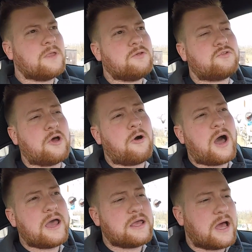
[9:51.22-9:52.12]
So
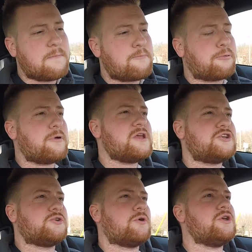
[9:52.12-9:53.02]
I'm pretty
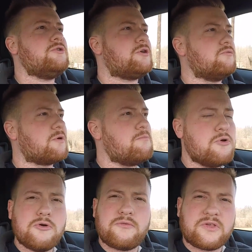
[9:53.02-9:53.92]
sure you can
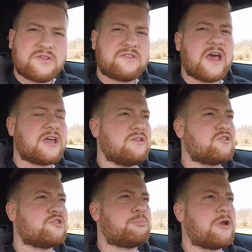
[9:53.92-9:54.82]
remove the second
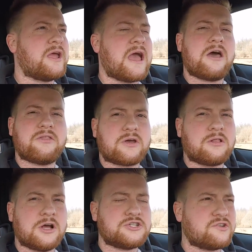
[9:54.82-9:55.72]
spring out of the
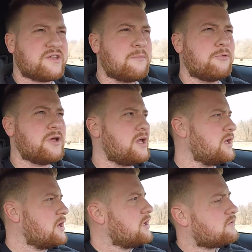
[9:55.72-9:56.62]
clutch assembly
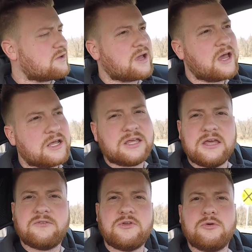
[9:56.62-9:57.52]
to kind of
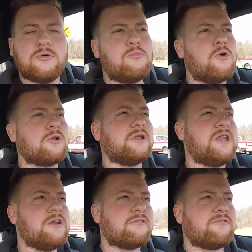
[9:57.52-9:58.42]
give you the more
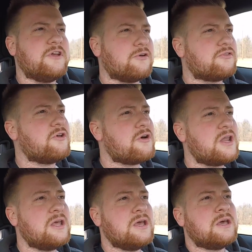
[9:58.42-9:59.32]
linear feel to
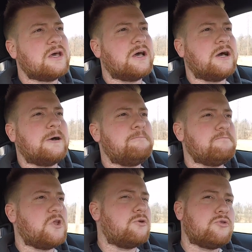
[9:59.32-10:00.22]
it.
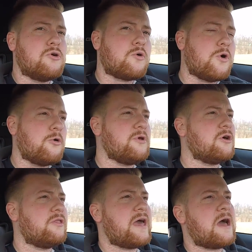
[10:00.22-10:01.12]
You know, don't quote me
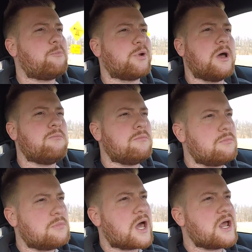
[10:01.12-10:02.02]
on that, but
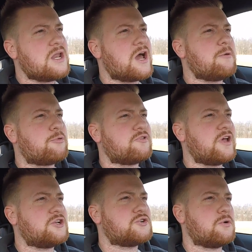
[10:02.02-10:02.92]
I'm
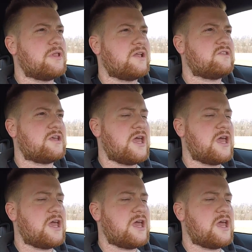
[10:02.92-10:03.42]
99% sure that's the